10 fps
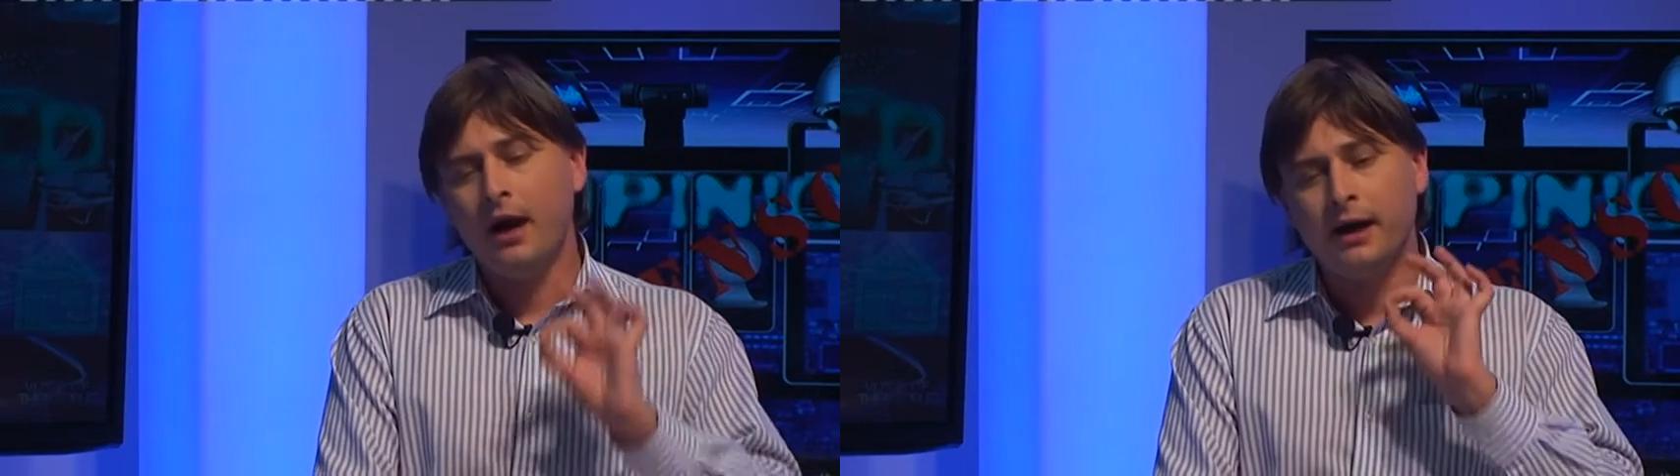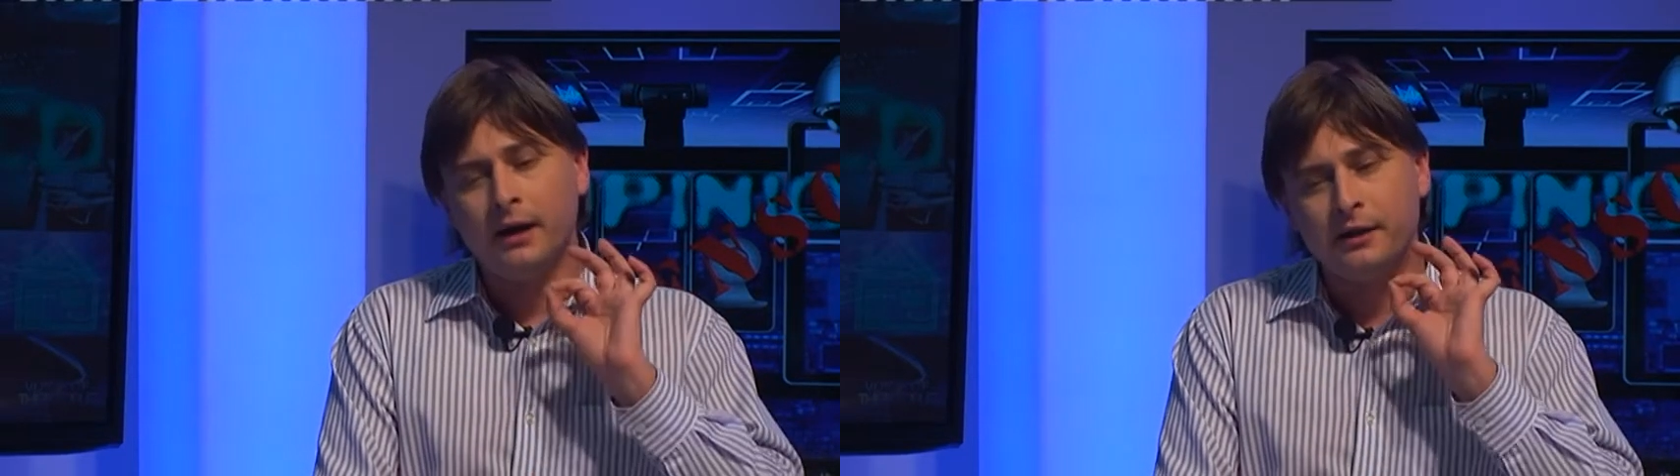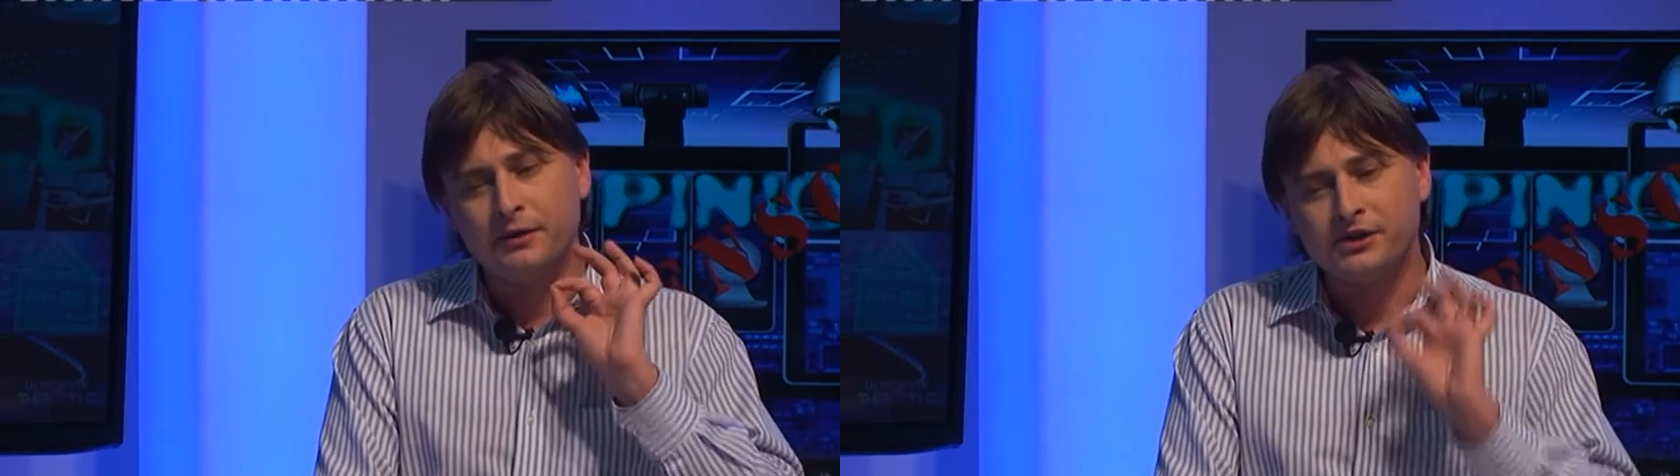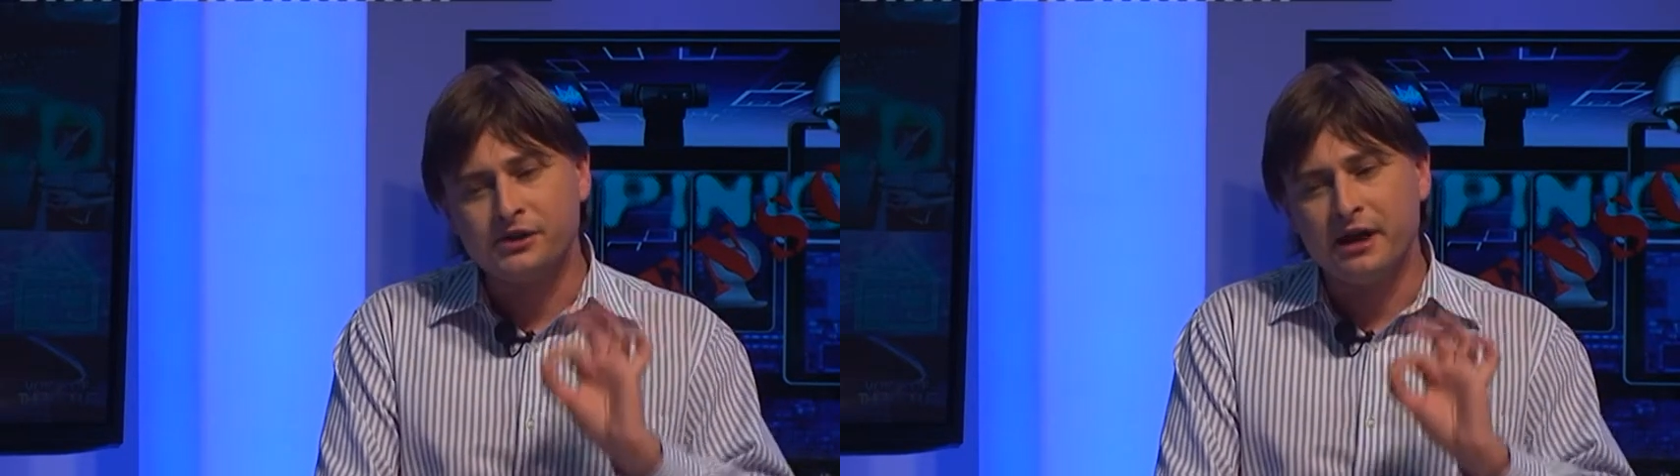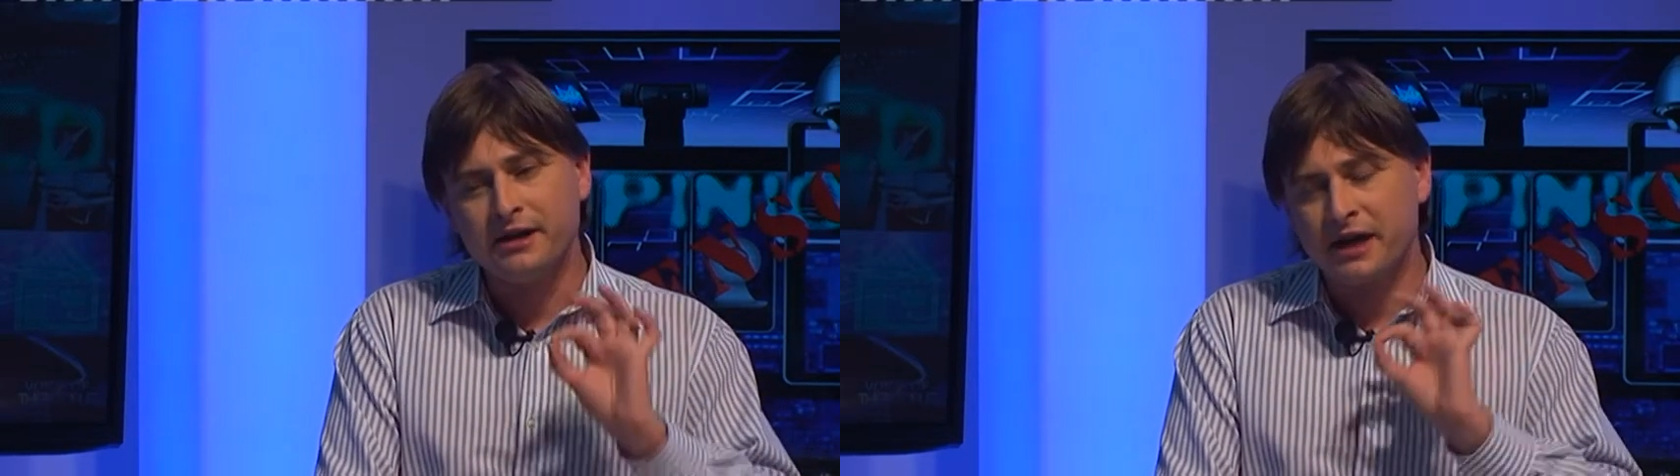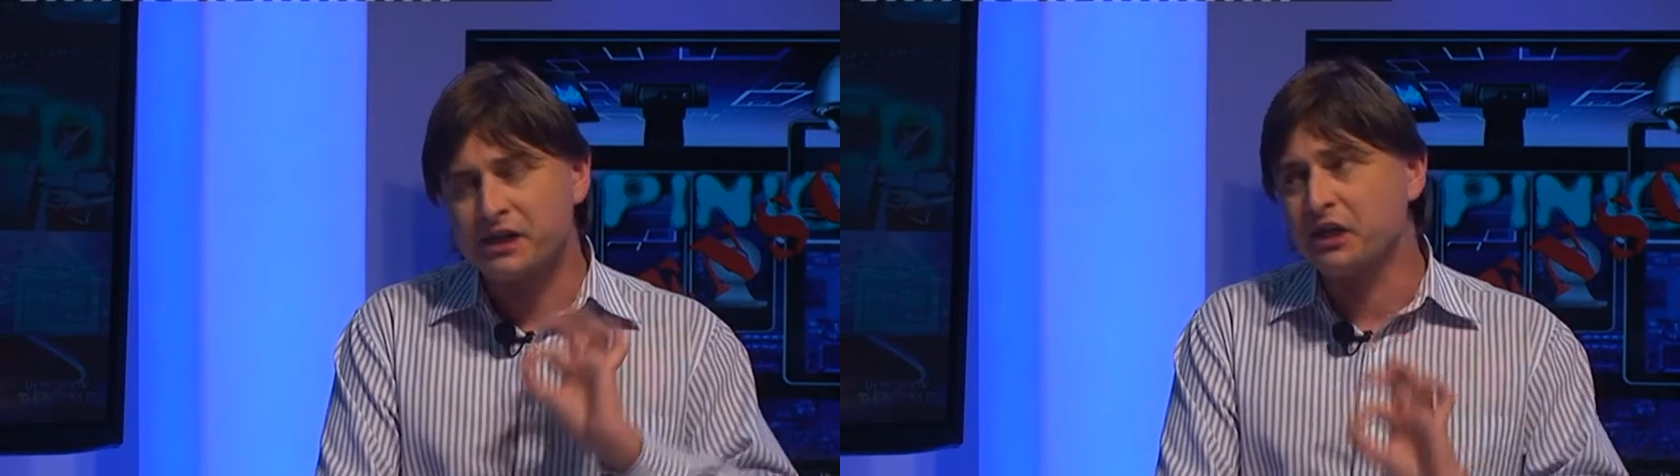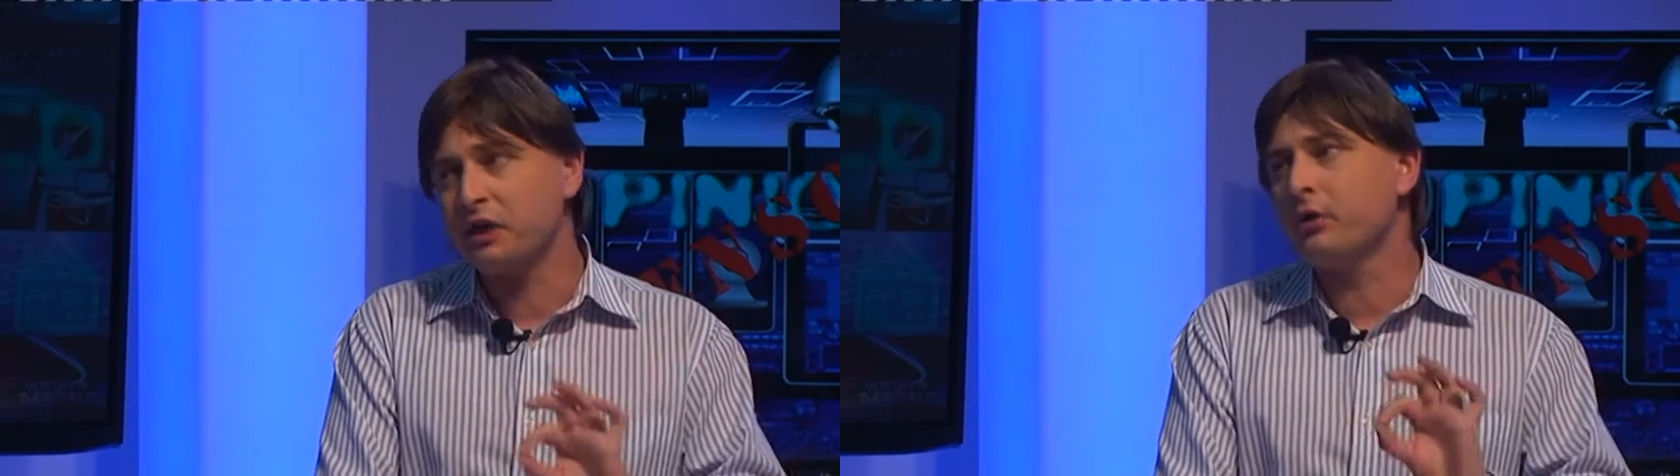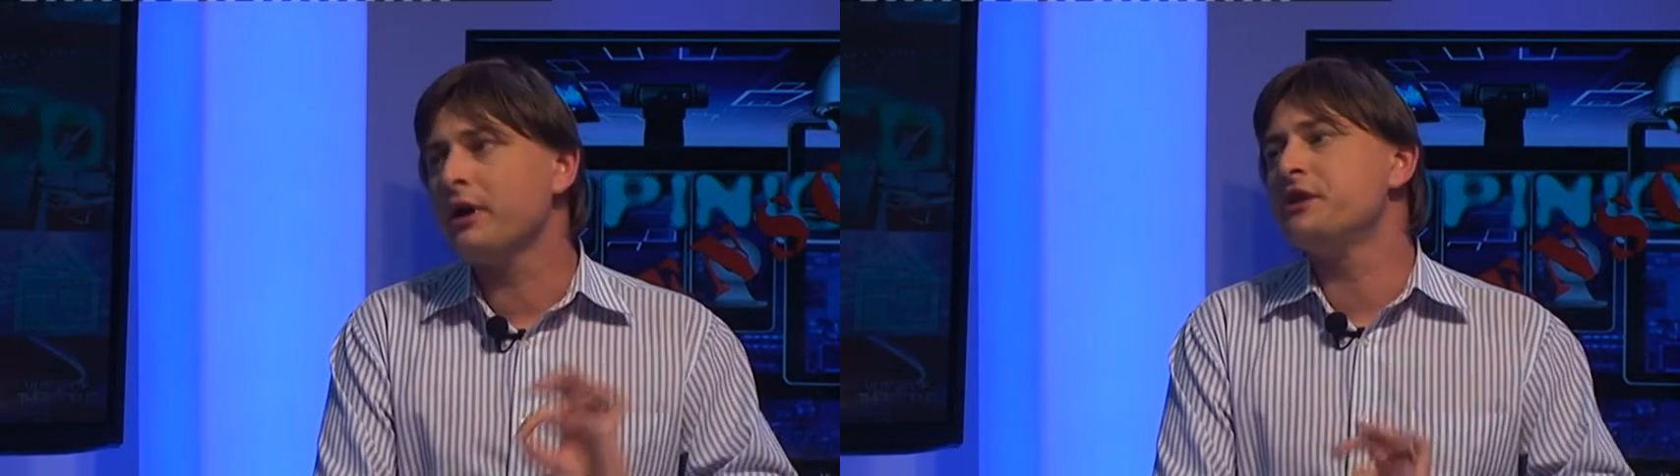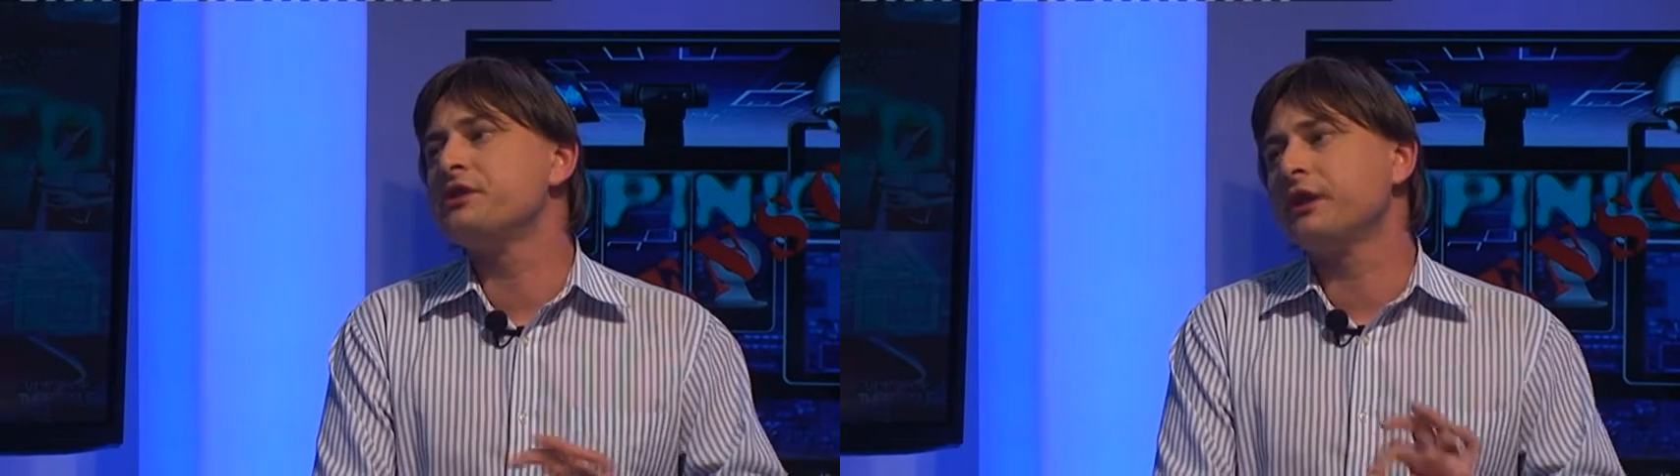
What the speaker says: The state actually creates